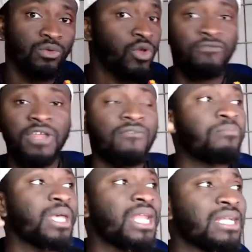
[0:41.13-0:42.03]
You have never
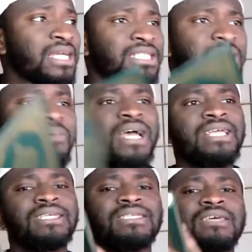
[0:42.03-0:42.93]
paid attention, but
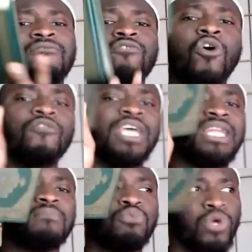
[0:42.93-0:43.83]
it is involved
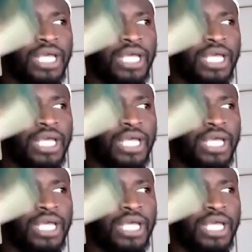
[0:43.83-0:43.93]
in the book,